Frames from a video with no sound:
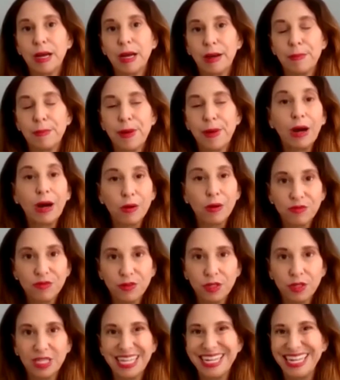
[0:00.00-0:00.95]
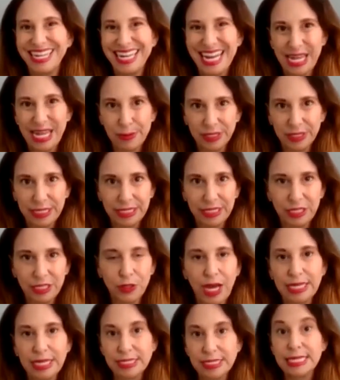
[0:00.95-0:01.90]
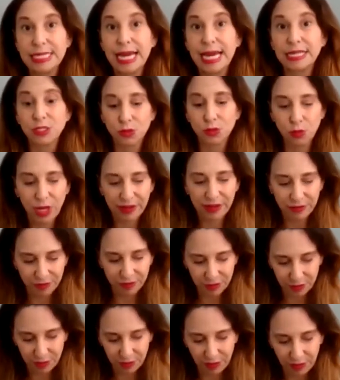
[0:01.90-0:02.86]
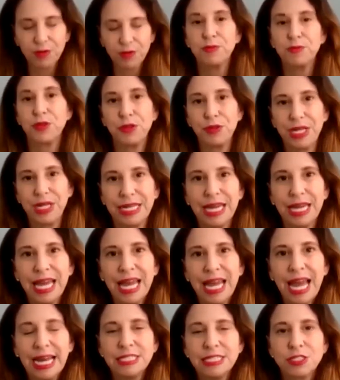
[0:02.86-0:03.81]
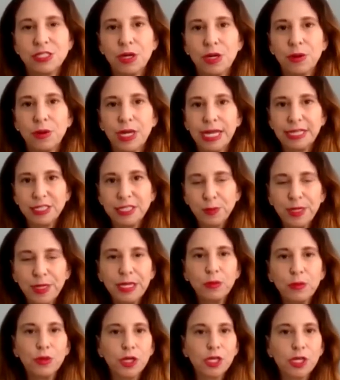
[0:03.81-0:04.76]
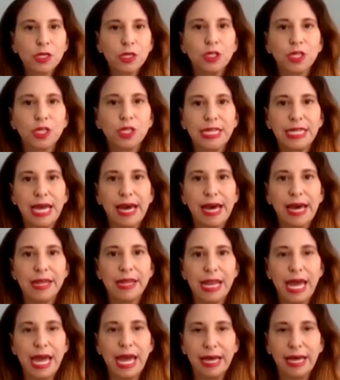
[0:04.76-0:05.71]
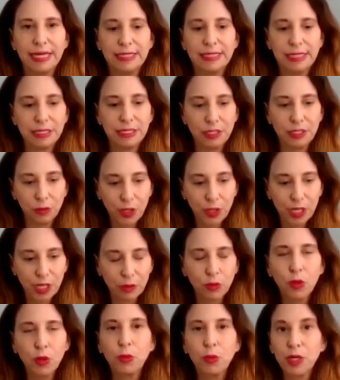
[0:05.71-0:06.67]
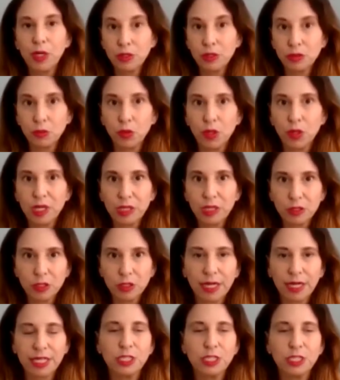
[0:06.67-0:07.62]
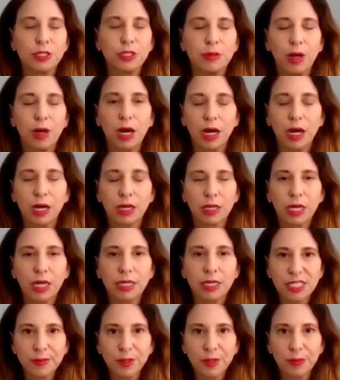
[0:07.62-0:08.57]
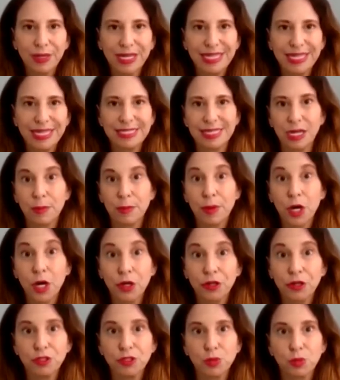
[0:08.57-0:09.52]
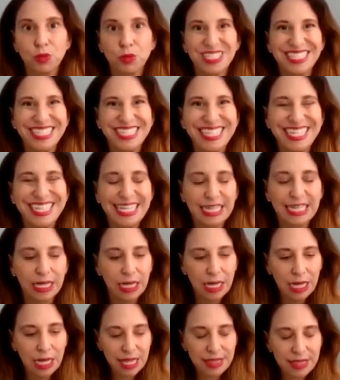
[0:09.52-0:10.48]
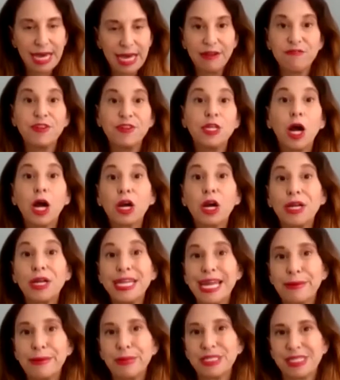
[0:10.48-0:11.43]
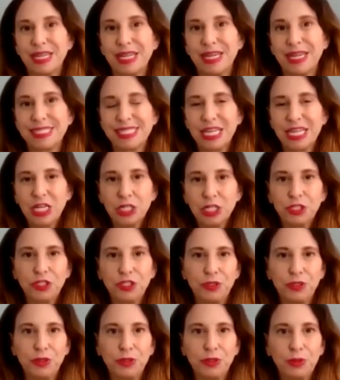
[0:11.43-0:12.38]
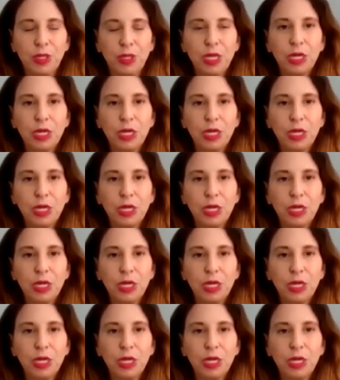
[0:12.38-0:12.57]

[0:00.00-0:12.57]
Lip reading: powerful and enabling, as the next wave of computing. And so at HP, we're looking at it as, when we're talking to our customer base and our partners, we're seeing that VR enables us to